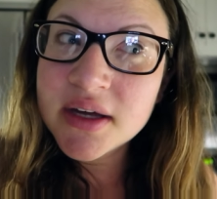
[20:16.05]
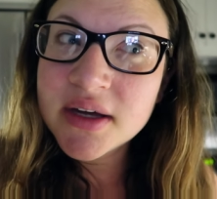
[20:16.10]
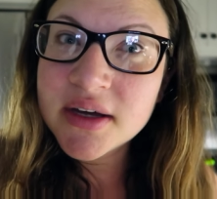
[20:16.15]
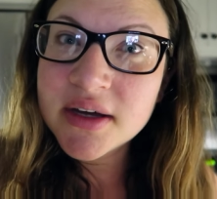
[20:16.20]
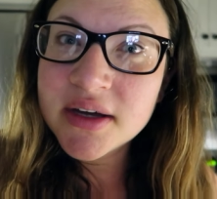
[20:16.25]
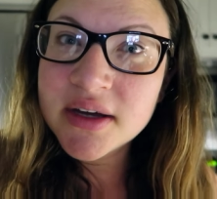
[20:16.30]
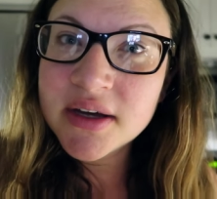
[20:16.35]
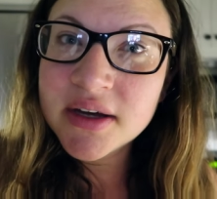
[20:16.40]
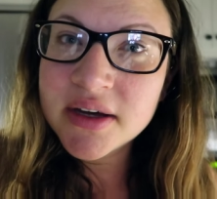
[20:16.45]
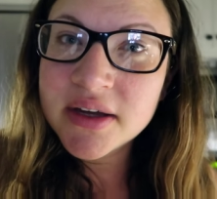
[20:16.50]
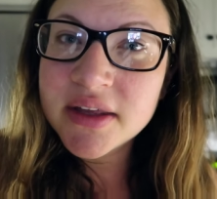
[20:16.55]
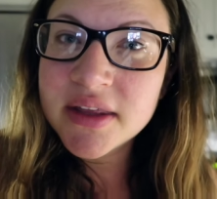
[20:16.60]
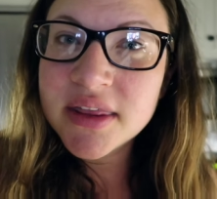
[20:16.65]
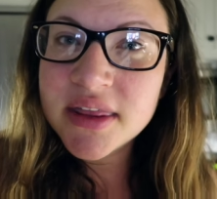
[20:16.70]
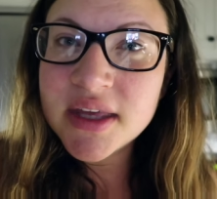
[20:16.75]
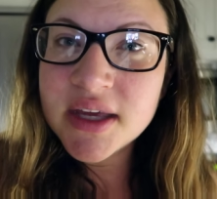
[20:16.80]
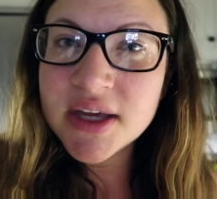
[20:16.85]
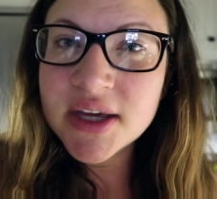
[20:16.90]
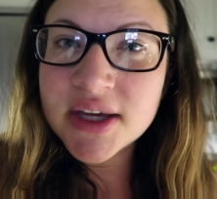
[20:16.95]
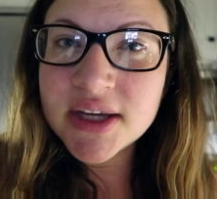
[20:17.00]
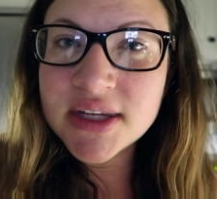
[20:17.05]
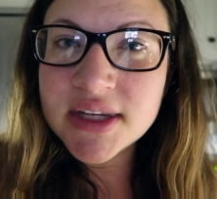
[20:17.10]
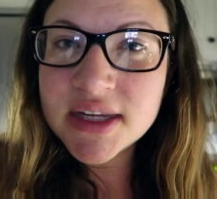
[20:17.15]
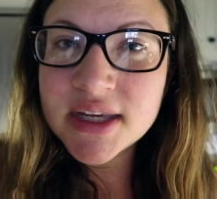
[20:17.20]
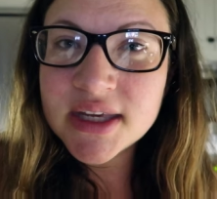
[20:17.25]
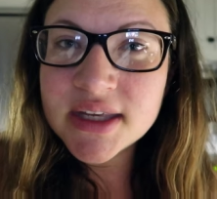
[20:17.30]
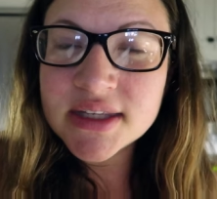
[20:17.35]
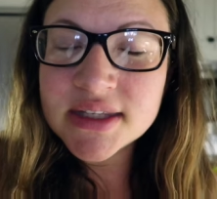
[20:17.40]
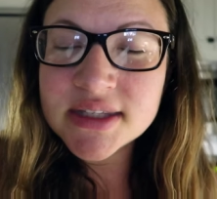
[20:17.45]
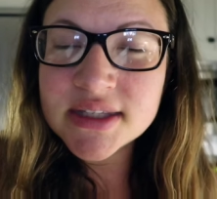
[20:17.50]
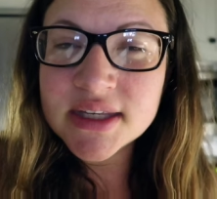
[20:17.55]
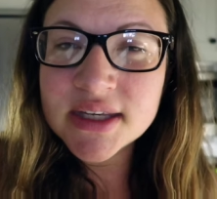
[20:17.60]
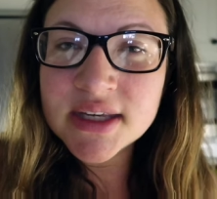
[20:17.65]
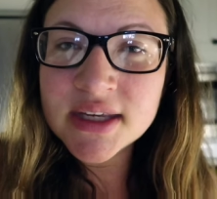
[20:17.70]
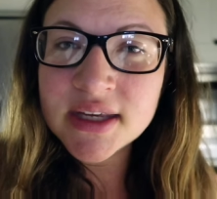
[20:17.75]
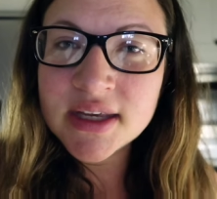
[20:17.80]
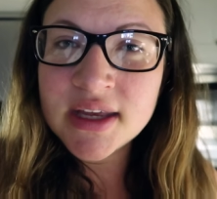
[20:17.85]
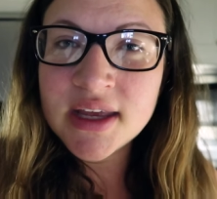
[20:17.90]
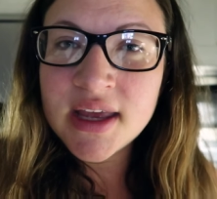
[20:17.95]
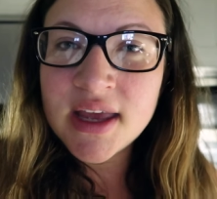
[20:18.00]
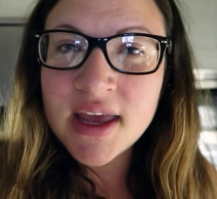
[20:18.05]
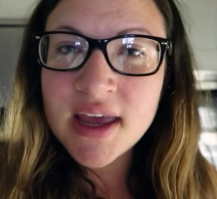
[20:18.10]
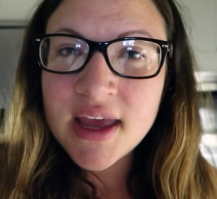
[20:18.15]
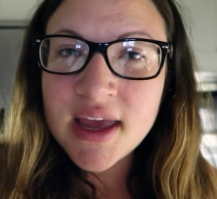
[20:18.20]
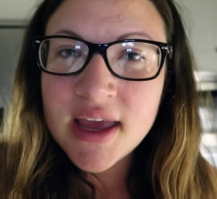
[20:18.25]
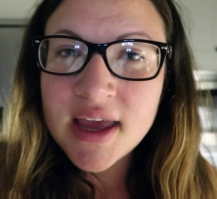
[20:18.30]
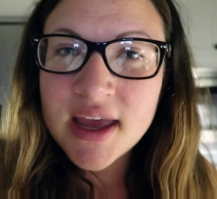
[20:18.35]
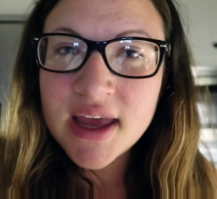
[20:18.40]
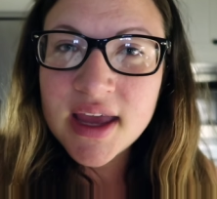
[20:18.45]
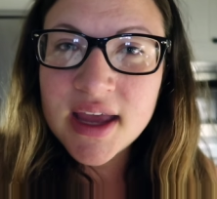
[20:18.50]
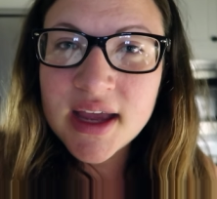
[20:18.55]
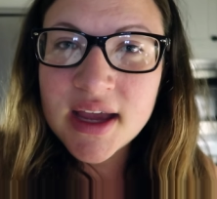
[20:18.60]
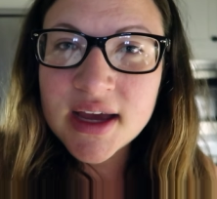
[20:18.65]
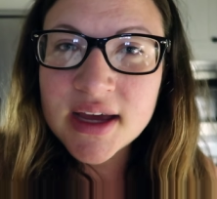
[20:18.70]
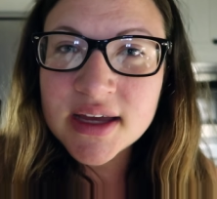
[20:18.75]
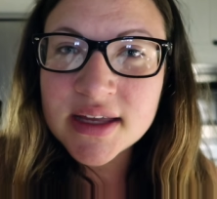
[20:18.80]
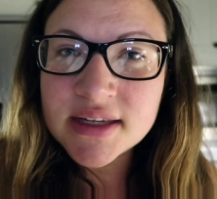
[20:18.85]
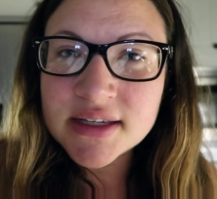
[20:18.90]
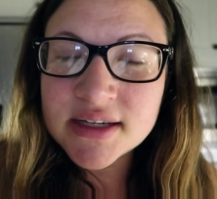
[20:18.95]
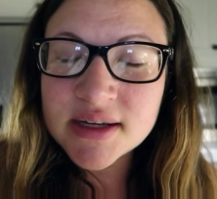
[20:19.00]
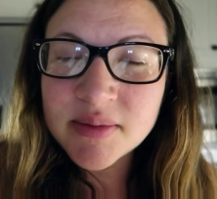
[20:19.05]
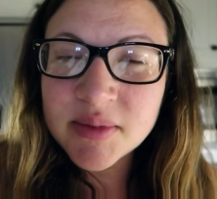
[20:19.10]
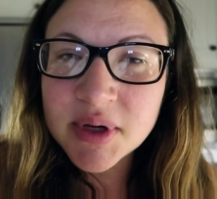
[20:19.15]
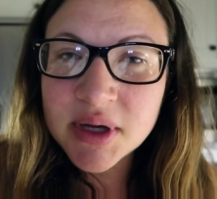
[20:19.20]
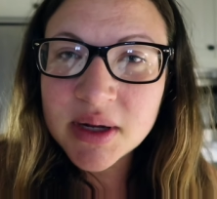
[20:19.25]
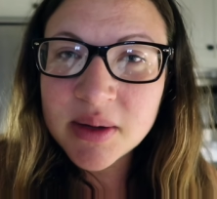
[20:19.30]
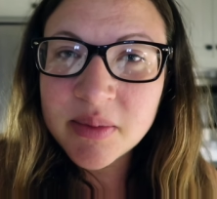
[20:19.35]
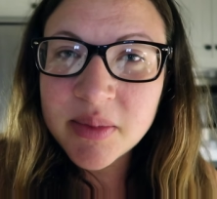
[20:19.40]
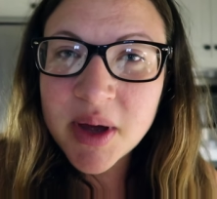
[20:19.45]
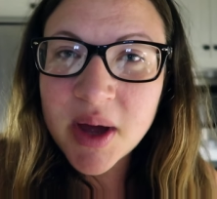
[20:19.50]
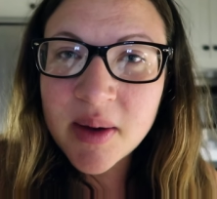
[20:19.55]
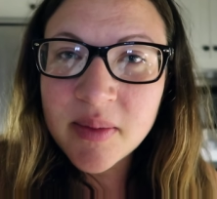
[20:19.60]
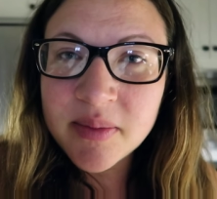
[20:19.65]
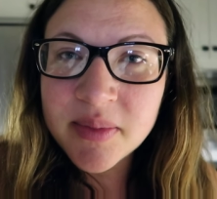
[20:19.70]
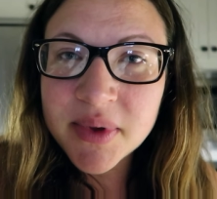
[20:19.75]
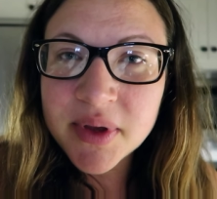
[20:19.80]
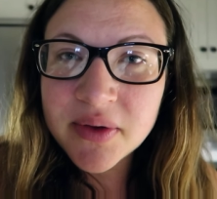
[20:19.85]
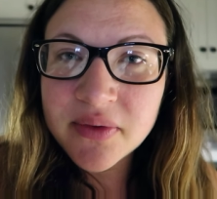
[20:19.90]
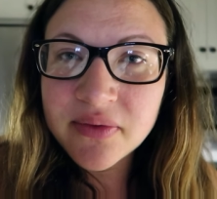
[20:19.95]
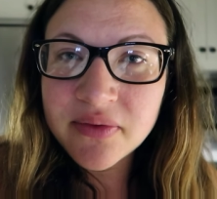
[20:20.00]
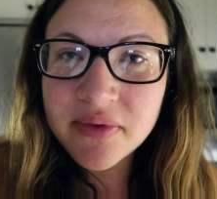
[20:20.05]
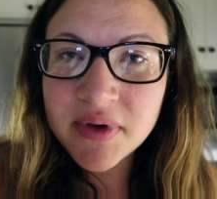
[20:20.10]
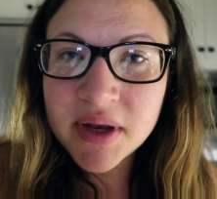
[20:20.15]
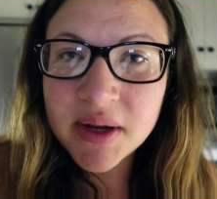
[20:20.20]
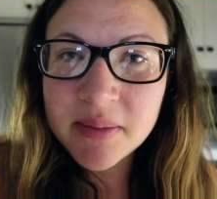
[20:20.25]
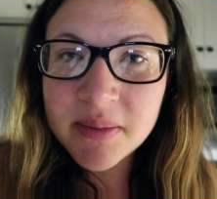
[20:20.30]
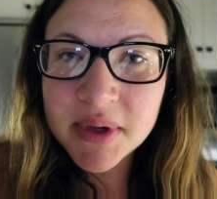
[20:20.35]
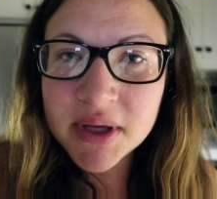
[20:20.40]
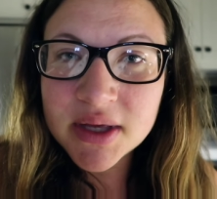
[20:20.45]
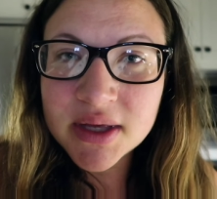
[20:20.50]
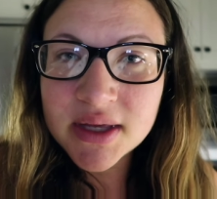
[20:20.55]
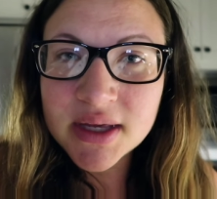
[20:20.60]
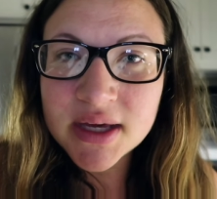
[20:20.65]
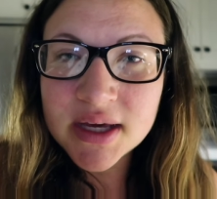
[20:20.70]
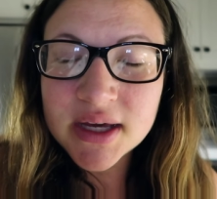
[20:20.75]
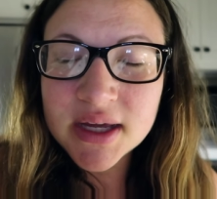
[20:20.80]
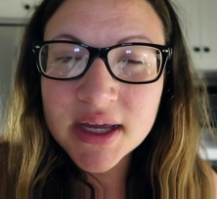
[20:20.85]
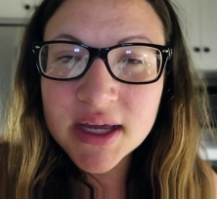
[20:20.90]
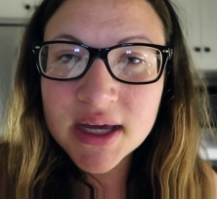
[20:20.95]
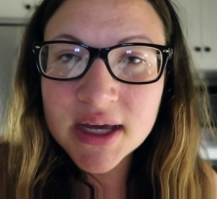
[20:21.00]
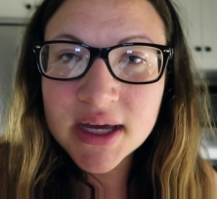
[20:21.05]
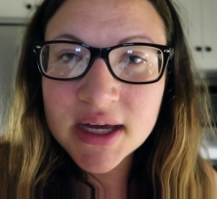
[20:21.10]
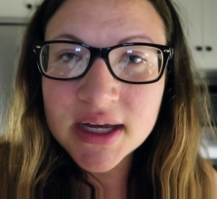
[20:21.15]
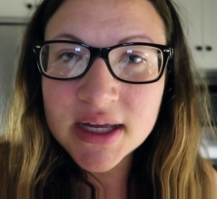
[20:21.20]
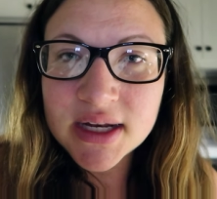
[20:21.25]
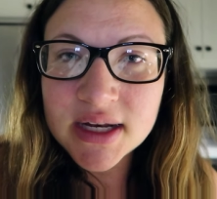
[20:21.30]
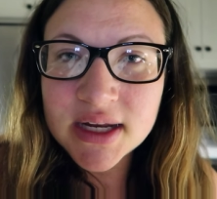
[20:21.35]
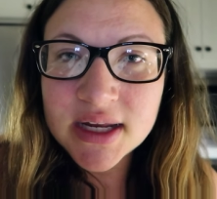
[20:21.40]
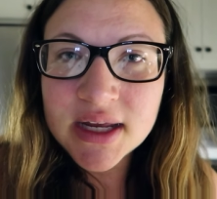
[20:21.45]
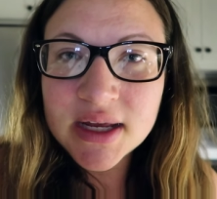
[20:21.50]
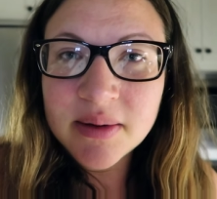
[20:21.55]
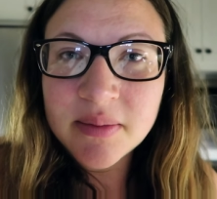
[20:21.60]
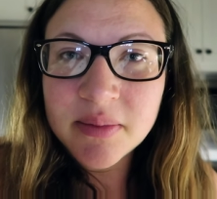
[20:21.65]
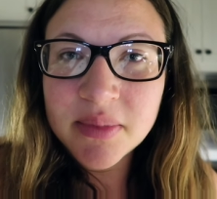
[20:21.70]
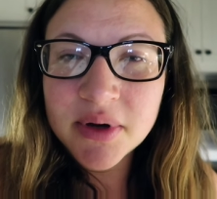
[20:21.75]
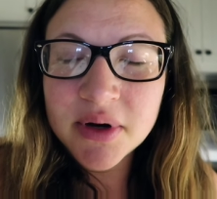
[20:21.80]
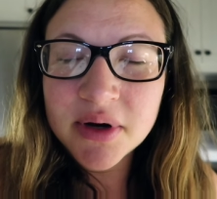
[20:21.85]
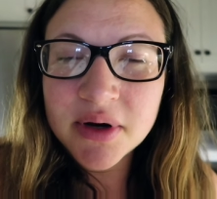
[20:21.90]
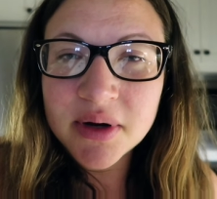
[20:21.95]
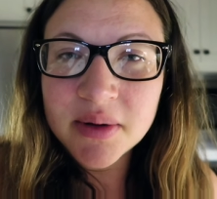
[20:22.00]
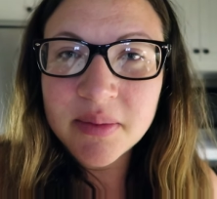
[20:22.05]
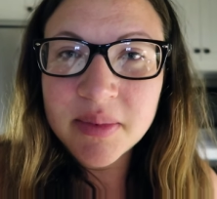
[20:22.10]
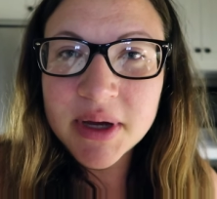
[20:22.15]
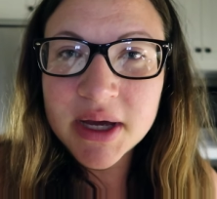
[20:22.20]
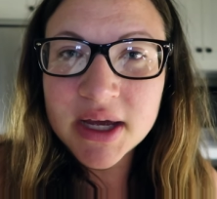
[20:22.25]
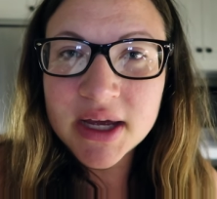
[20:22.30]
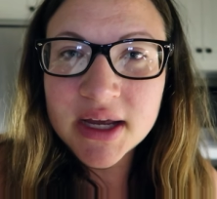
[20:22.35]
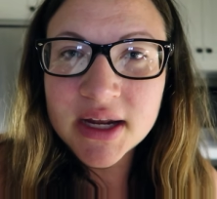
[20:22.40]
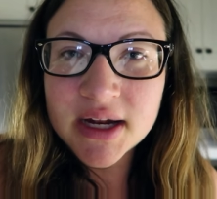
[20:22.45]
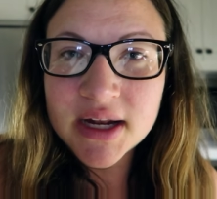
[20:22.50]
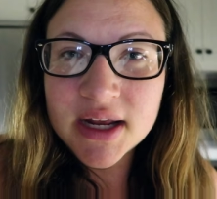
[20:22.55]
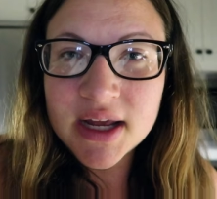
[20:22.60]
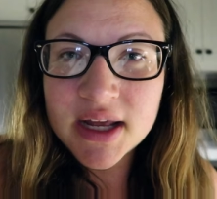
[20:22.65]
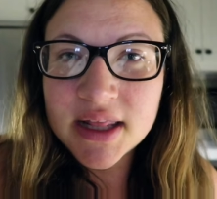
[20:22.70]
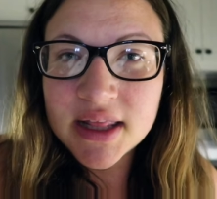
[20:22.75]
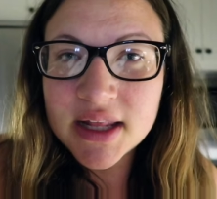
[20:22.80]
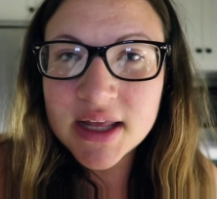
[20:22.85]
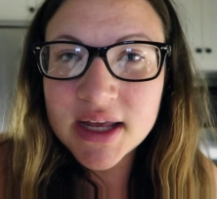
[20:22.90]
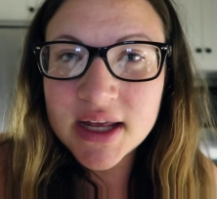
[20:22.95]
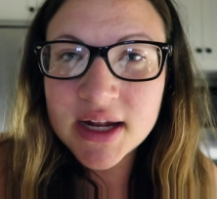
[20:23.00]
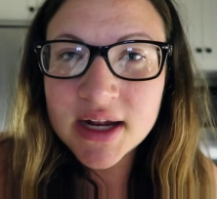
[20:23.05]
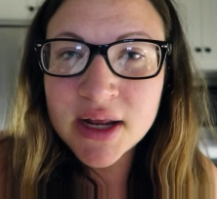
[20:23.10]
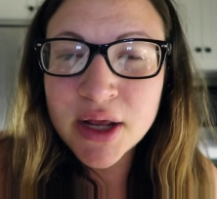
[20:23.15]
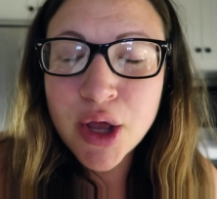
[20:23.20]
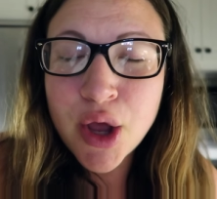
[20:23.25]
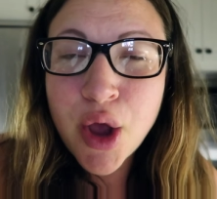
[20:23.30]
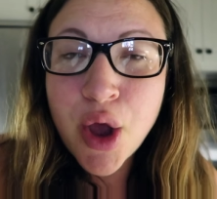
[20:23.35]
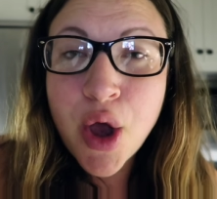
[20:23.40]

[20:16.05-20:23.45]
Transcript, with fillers: Oh, thank goodness. And I'm gonna pump, feed Amelia again, put her to bed, and then